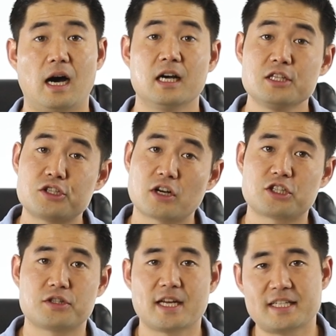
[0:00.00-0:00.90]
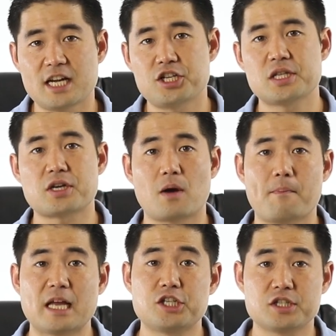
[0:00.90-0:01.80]
Unstructured citations are
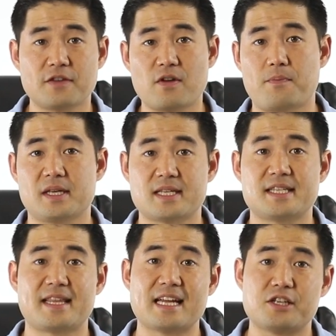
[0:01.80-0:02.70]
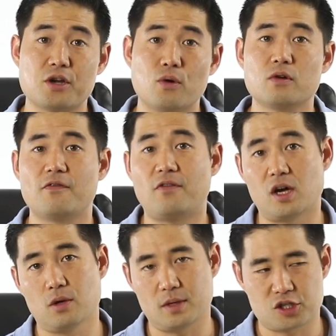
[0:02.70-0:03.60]
mentions of your business that don't
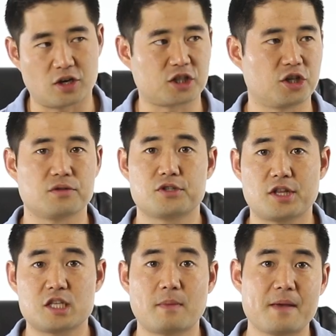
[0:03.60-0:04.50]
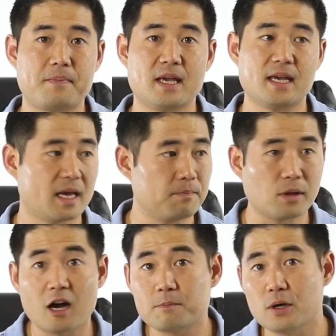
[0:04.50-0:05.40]
follow a structure. So this might be in
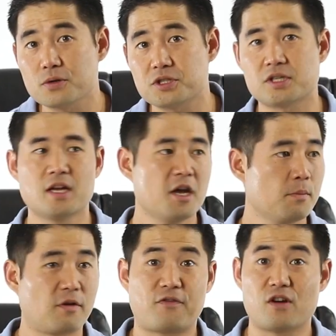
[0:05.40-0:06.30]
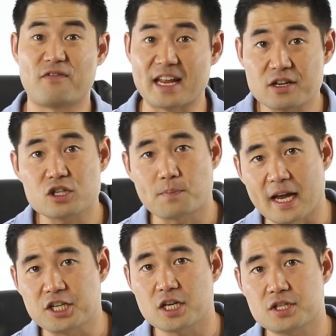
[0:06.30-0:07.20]
blog posts, preferred vendors
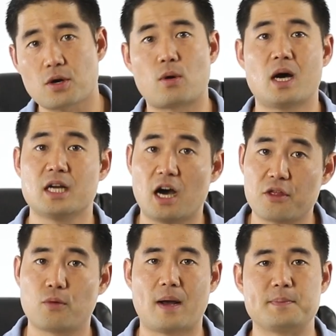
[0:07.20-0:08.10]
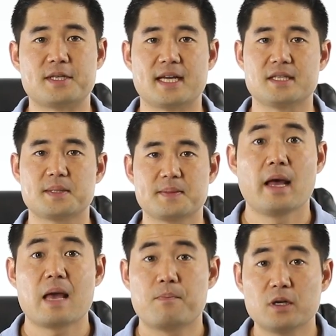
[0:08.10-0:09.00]
pages, or on other websites.
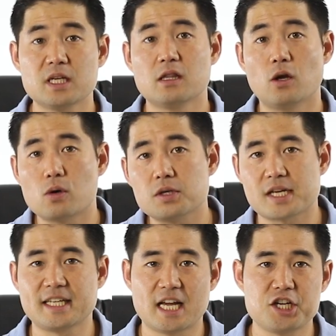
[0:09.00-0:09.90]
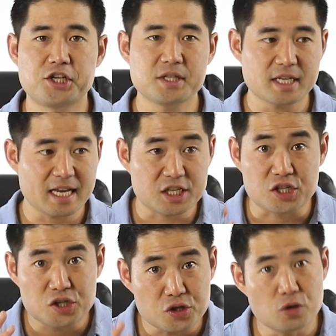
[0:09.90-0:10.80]
And building local citations is
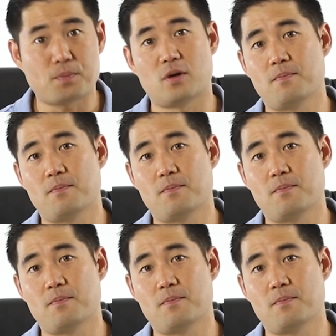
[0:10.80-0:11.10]
super